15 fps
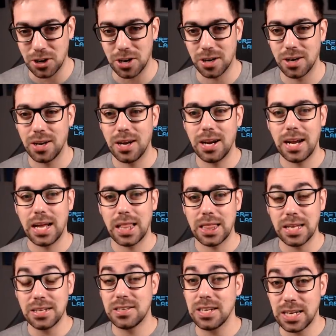art,
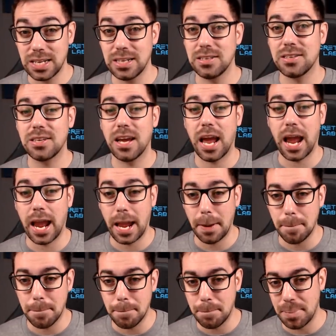this is a
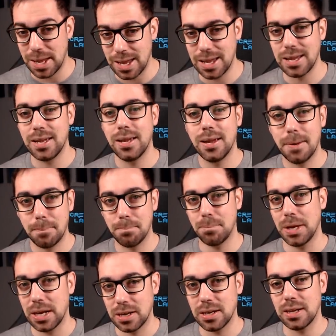big,
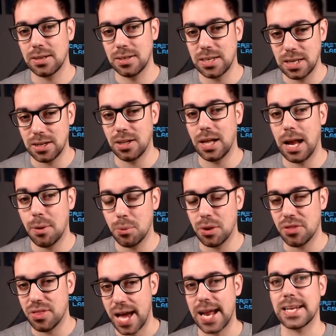big deal. And
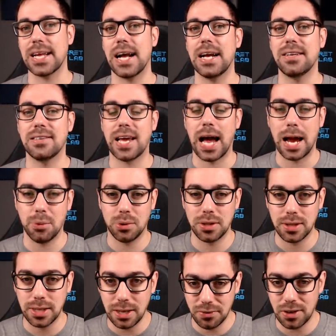with that, guys, I
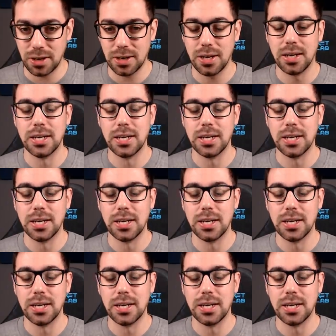will leave it